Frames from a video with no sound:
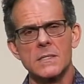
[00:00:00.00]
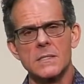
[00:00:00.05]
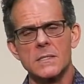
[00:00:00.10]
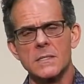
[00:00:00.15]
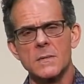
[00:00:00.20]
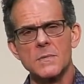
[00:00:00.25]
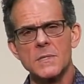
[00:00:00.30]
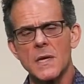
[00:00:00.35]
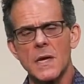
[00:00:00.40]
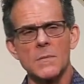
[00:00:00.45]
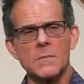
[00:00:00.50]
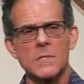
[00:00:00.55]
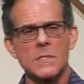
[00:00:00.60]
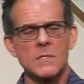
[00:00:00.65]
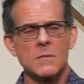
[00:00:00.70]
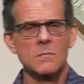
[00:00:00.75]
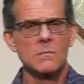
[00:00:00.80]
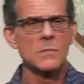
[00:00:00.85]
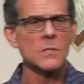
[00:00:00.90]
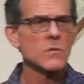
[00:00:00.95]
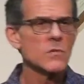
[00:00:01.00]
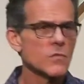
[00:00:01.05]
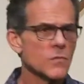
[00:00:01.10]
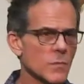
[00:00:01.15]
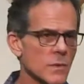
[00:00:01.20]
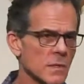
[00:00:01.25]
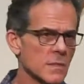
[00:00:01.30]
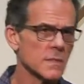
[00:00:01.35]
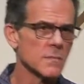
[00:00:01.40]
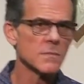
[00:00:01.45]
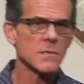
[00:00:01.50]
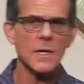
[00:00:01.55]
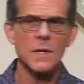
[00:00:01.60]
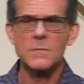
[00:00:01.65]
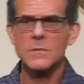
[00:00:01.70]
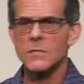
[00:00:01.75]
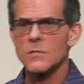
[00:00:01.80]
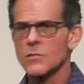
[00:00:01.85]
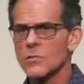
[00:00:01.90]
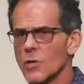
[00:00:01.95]
Sometimes it's movement,
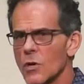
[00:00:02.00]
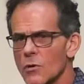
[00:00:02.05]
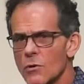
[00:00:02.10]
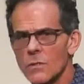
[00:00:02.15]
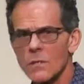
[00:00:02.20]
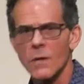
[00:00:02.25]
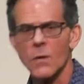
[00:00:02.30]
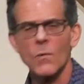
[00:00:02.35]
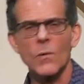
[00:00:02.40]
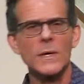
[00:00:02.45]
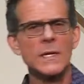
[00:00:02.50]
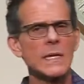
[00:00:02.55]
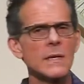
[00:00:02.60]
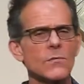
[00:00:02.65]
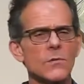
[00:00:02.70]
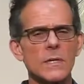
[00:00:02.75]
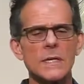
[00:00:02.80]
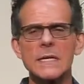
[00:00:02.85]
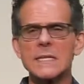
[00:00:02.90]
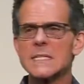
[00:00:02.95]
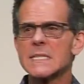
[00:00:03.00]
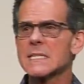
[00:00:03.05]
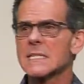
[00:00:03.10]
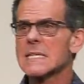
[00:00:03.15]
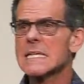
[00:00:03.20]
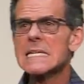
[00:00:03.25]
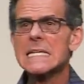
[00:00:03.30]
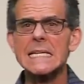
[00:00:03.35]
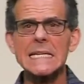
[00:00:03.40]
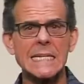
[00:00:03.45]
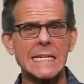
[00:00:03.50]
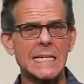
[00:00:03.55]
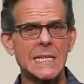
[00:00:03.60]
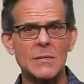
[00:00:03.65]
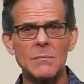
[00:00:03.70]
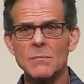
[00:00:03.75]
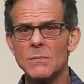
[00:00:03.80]
sometimes it's yoga, whatever it is, singing.